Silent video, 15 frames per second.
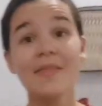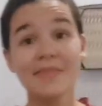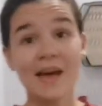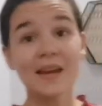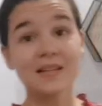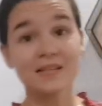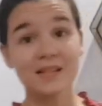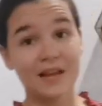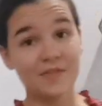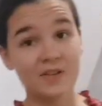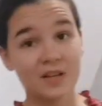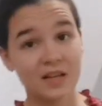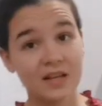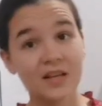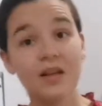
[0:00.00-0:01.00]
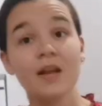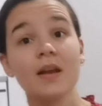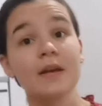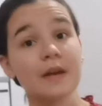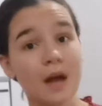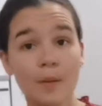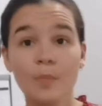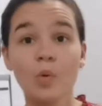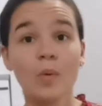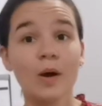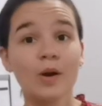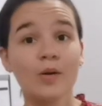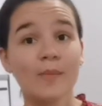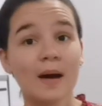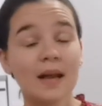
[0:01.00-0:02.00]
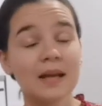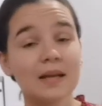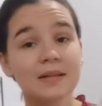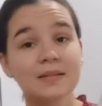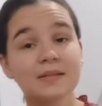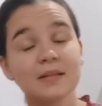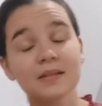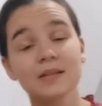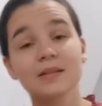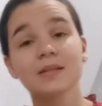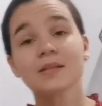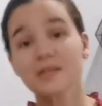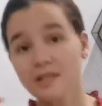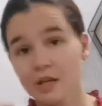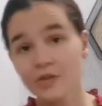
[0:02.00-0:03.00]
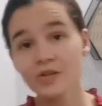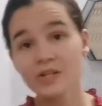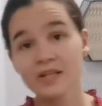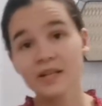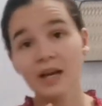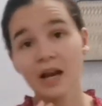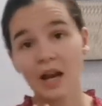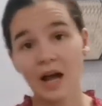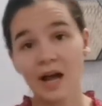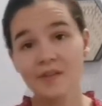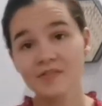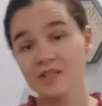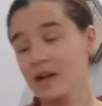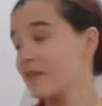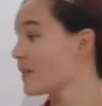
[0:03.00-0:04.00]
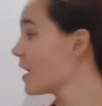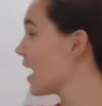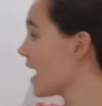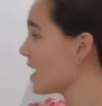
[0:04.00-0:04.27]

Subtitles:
That is definitely number 1 on my list. It is seriously a lifesaver.